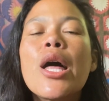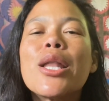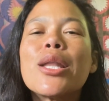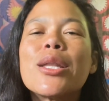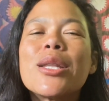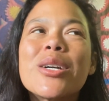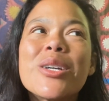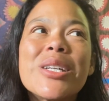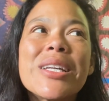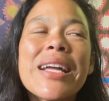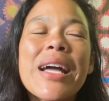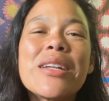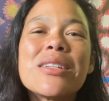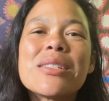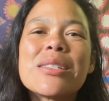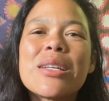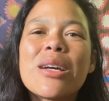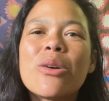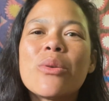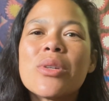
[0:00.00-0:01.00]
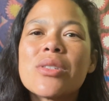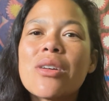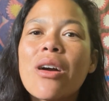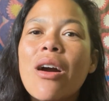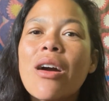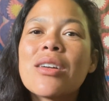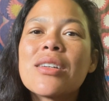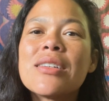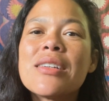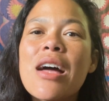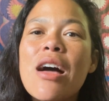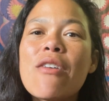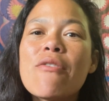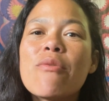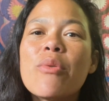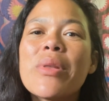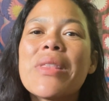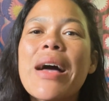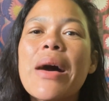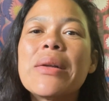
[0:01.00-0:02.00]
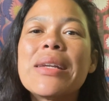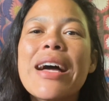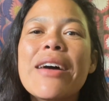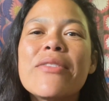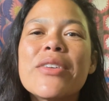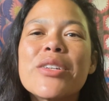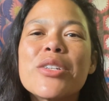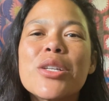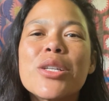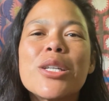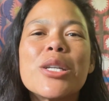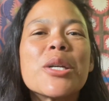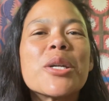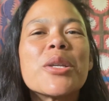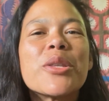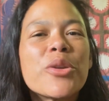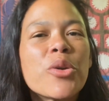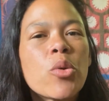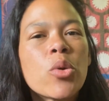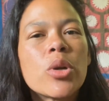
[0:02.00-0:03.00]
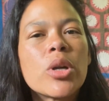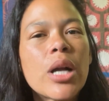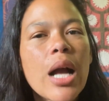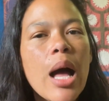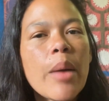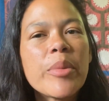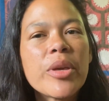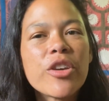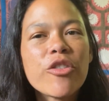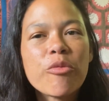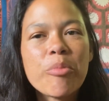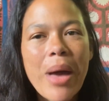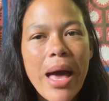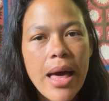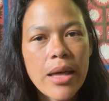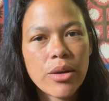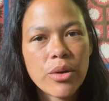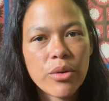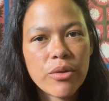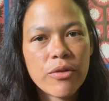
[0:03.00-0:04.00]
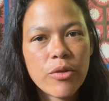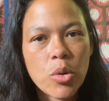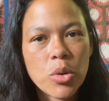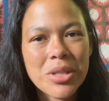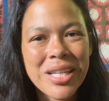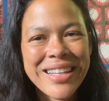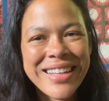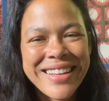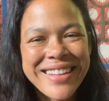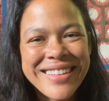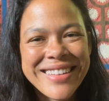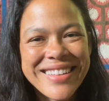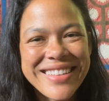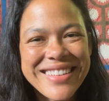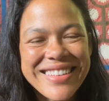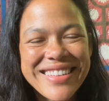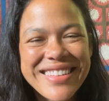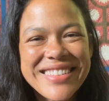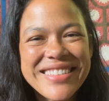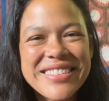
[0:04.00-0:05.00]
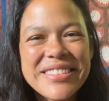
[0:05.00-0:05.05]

learning how to sew is hard enough without having to learn the origami of pattern folding.